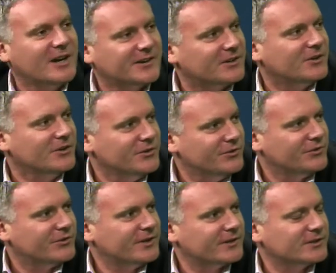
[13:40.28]
going to
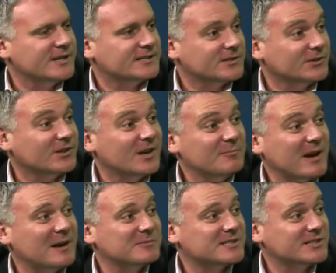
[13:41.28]
lose. It's looking like
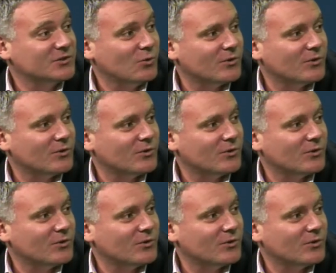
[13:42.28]
Palmerston North.